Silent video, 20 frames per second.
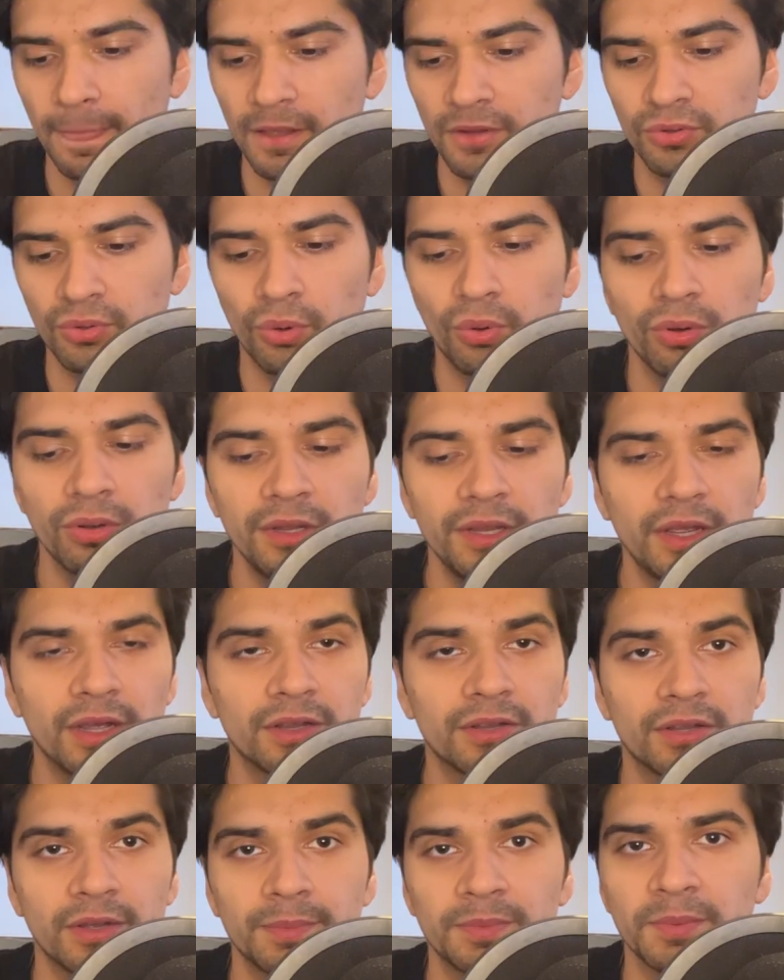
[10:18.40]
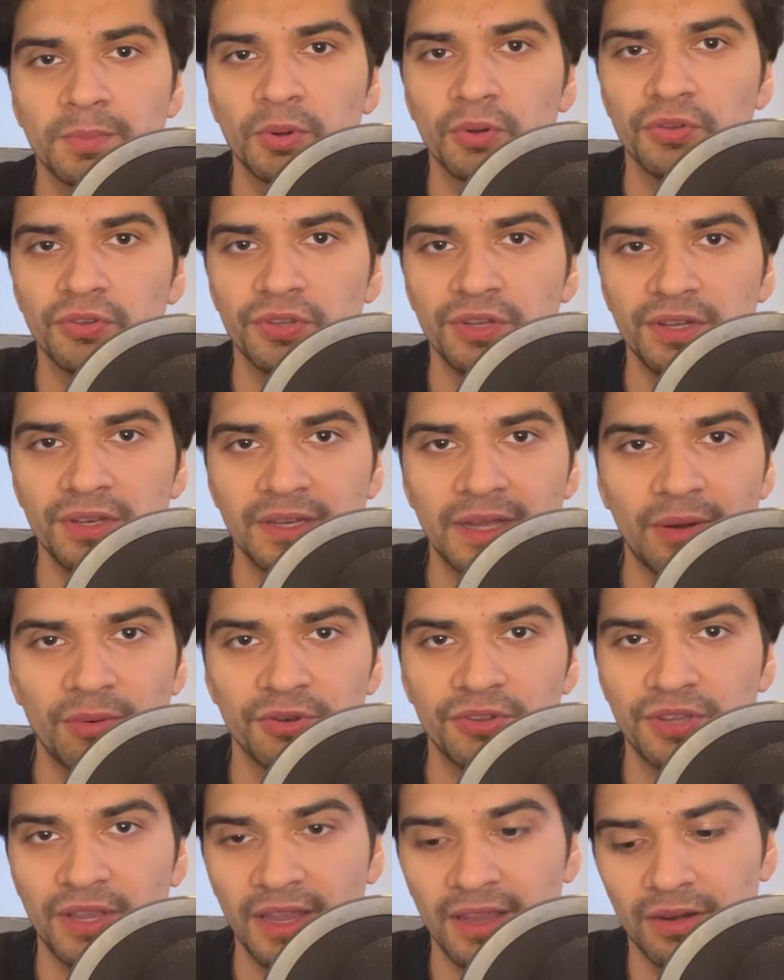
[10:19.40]
The only acceptable scene that was
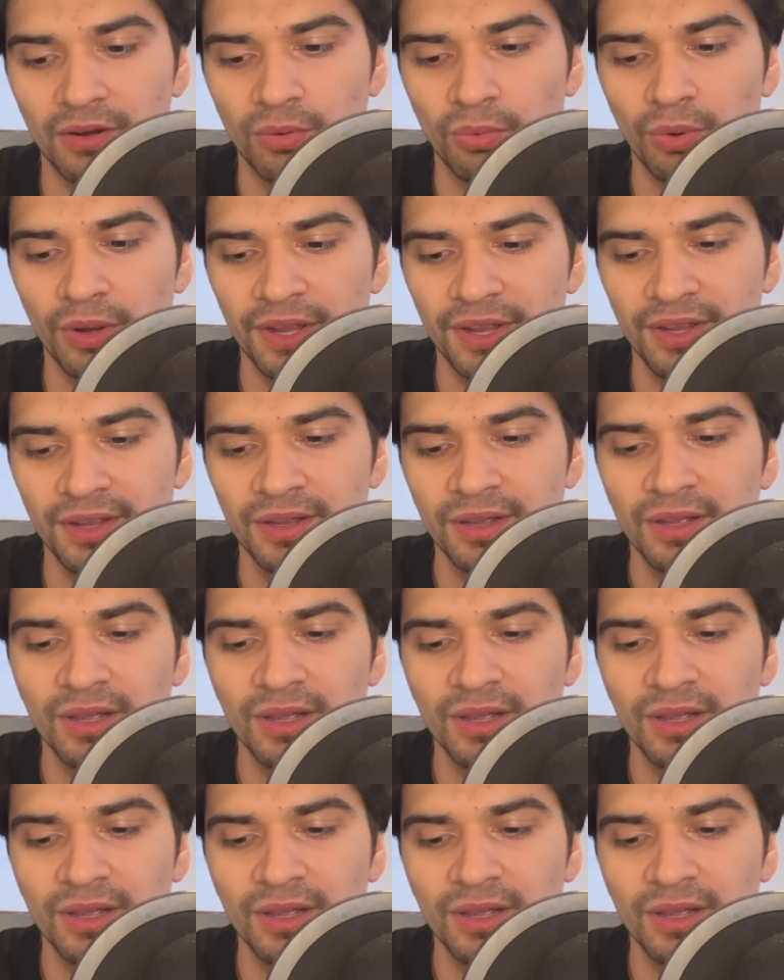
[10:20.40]
taken away